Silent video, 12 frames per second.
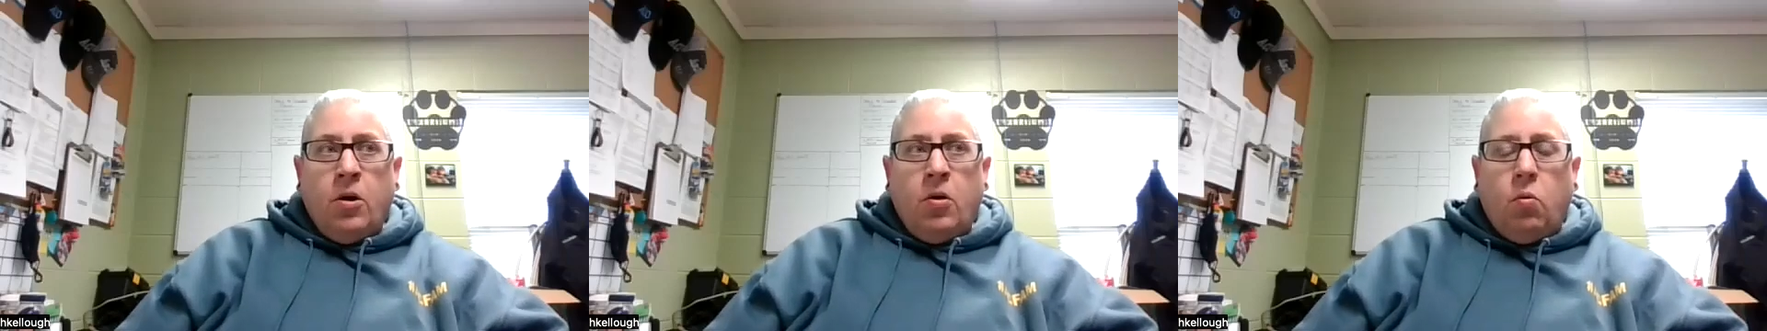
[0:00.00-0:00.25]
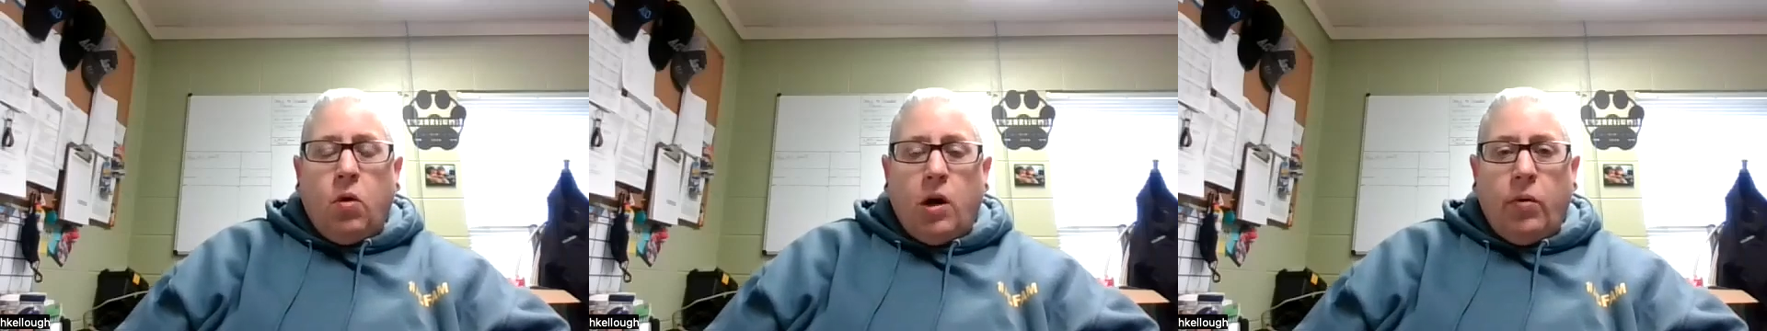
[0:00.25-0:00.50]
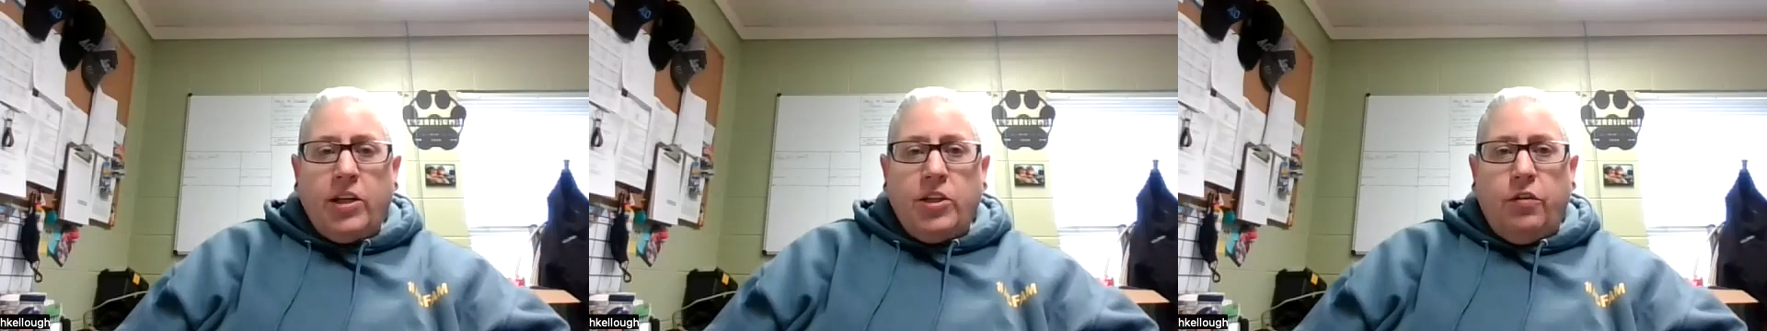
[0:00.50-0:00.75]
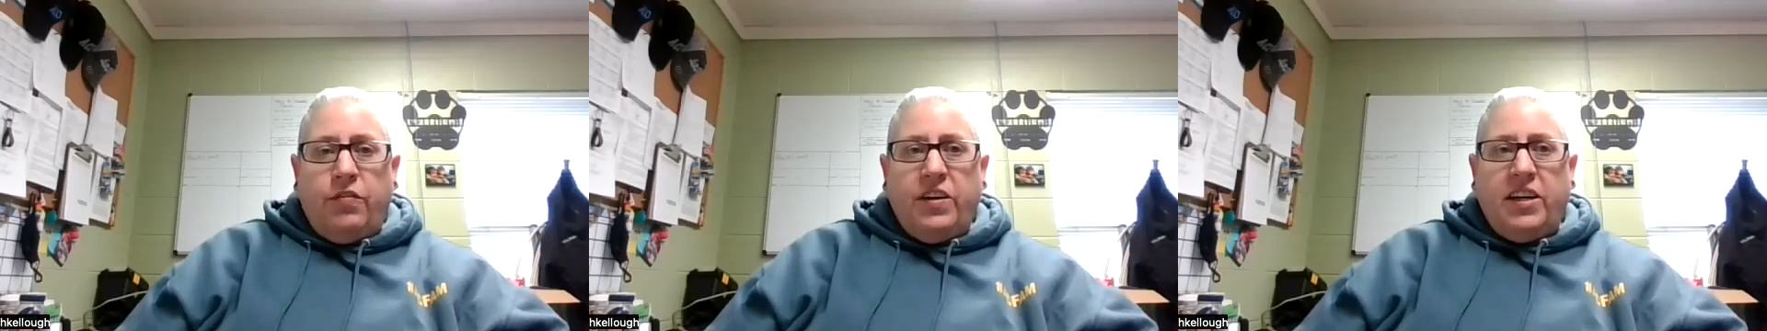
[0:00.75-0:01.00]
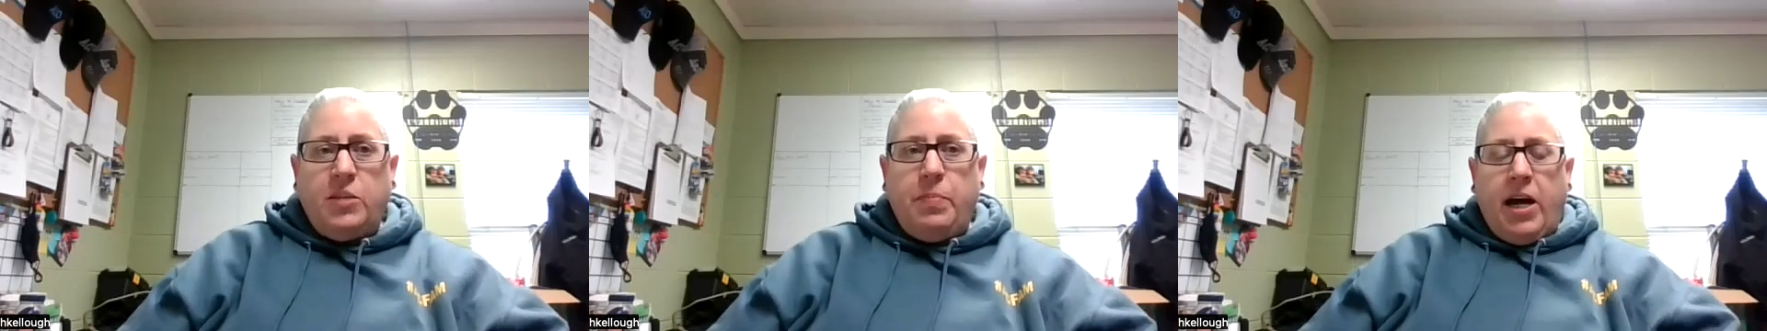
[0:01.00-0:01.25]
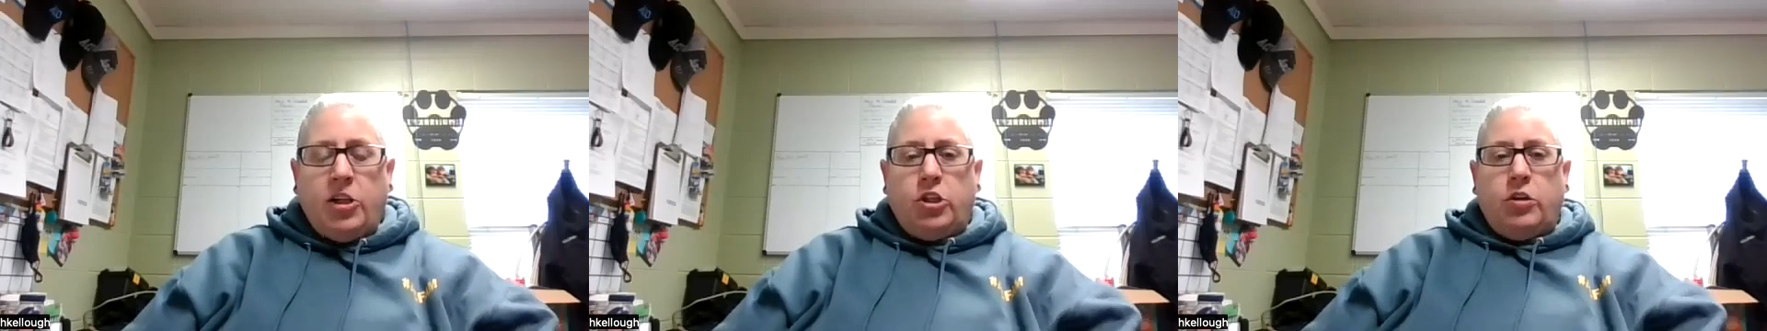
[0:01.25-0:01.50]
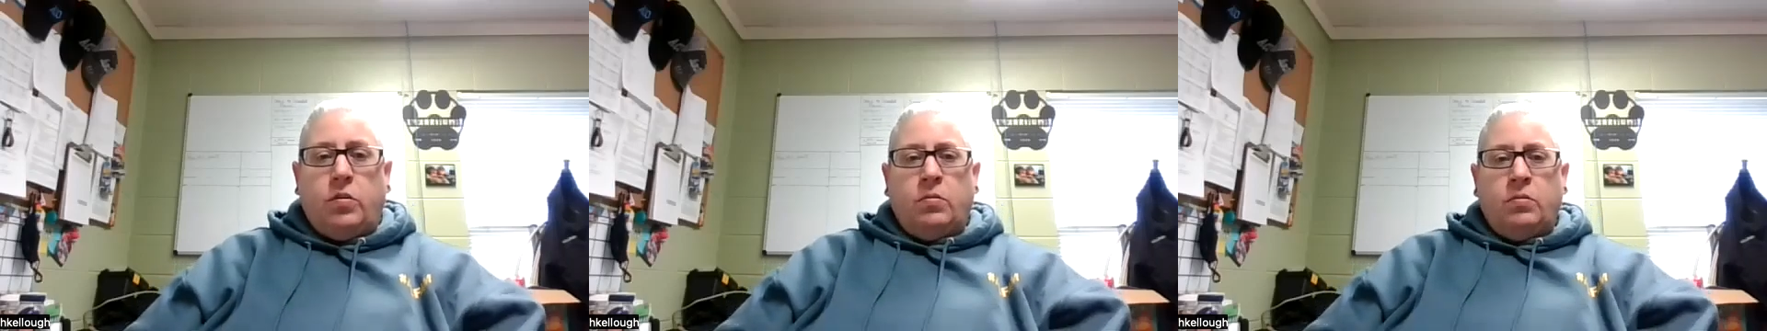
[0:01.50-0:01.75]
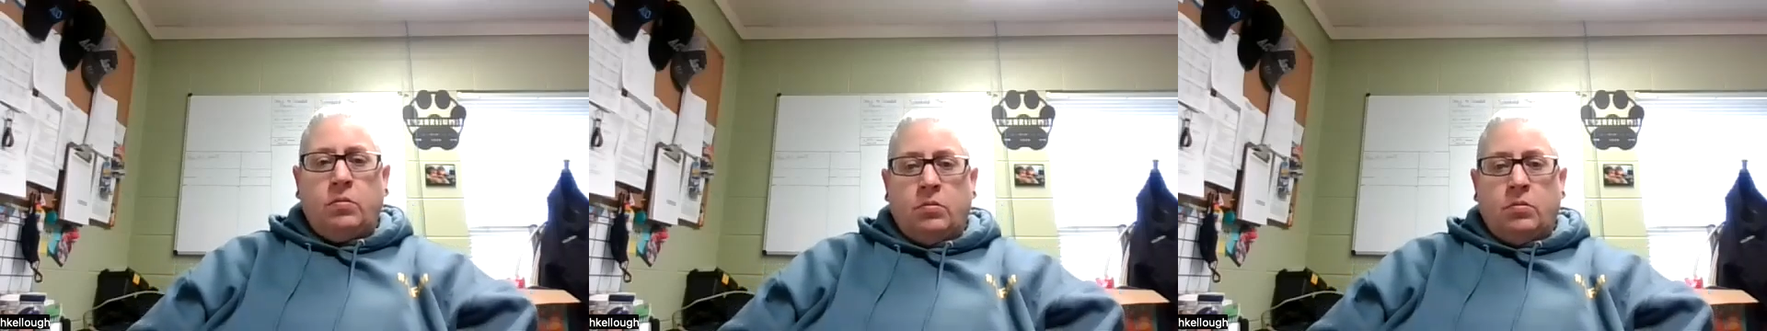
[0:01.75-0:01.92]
what do I do if it gets past you?